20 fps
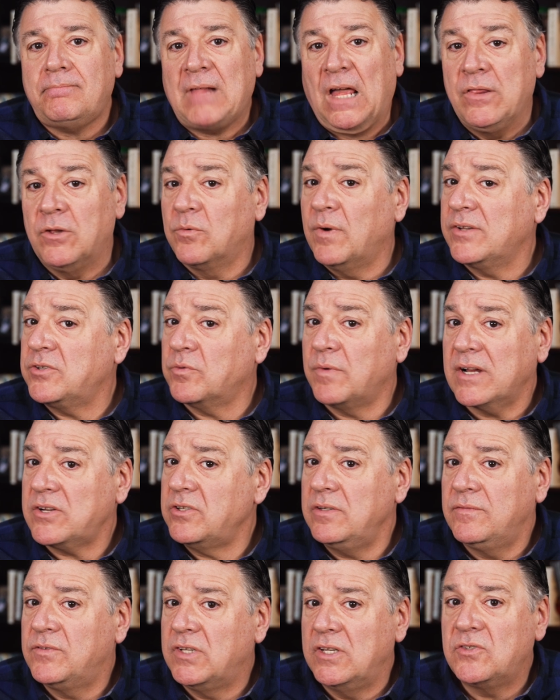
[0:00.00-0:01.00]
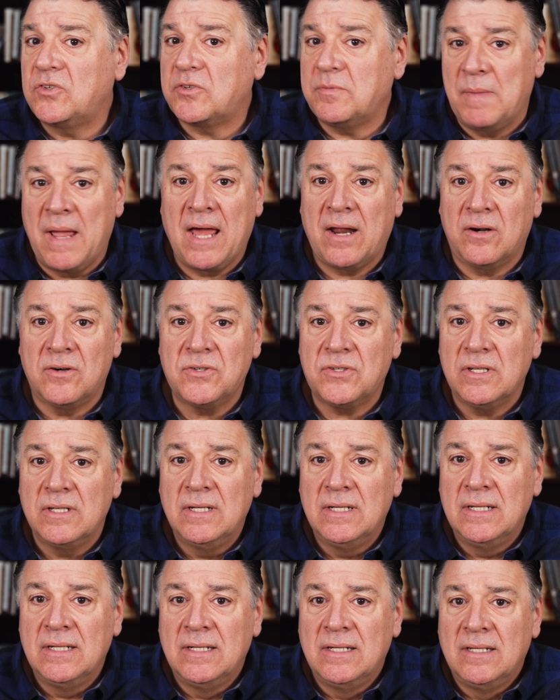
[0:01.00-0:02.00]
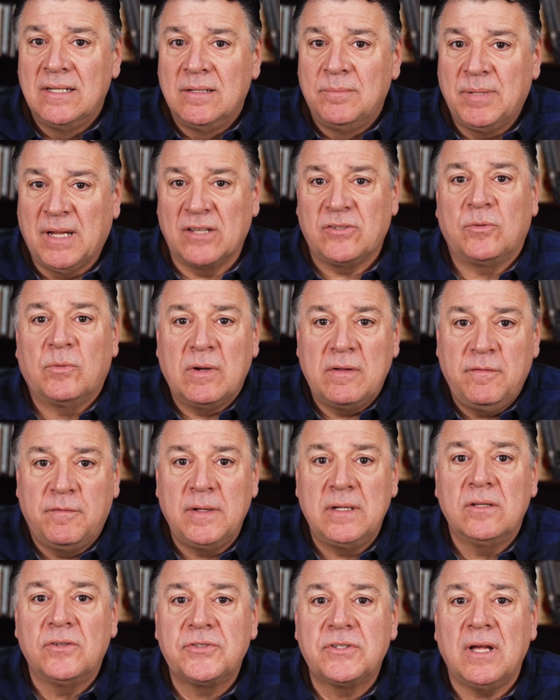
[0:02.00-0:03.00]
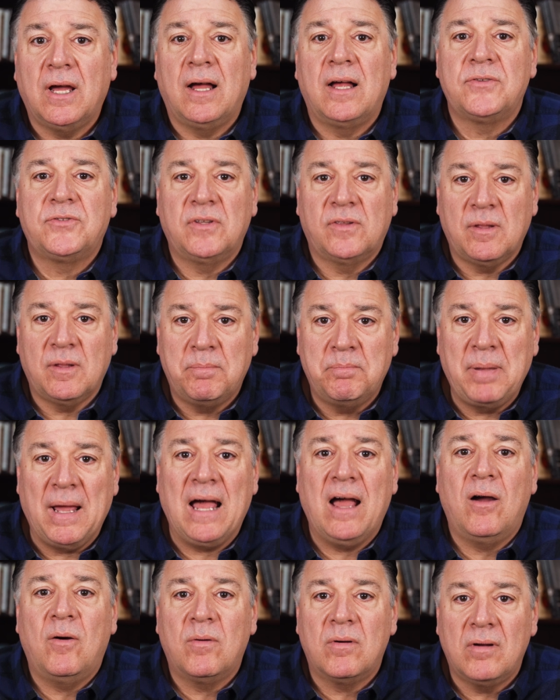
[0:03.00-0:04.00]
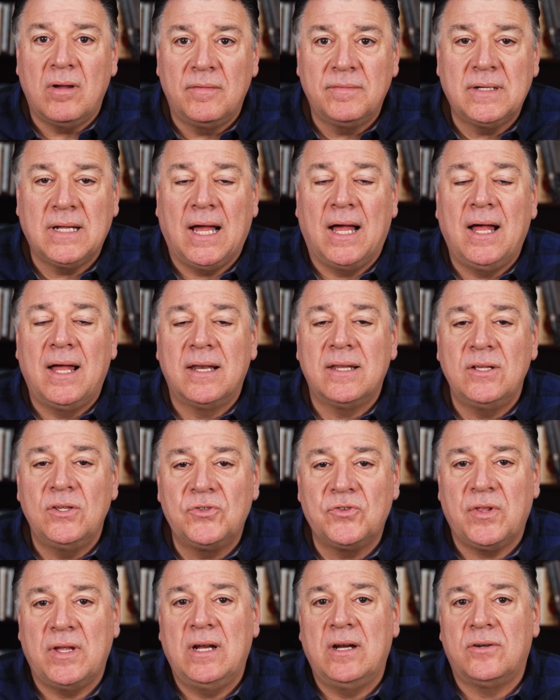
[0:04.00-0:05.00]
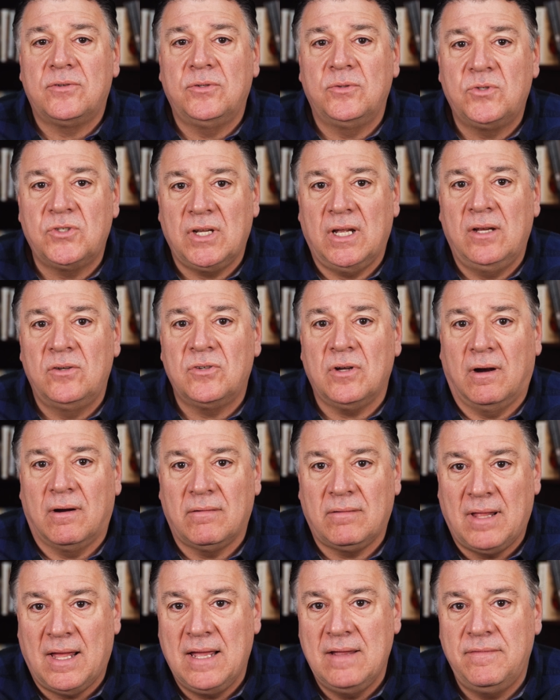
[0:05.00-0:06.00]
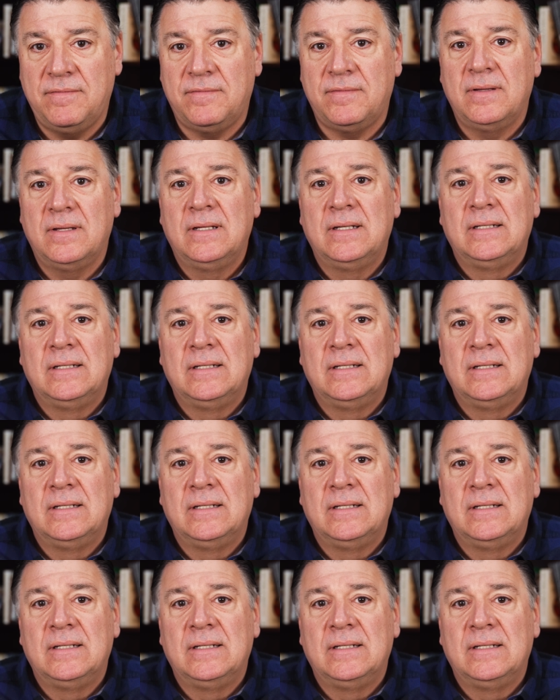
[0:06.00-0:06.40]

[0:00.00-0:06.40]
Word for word: The resurrection of Jesus matters because it reveals to us that the power of God is there to change our life.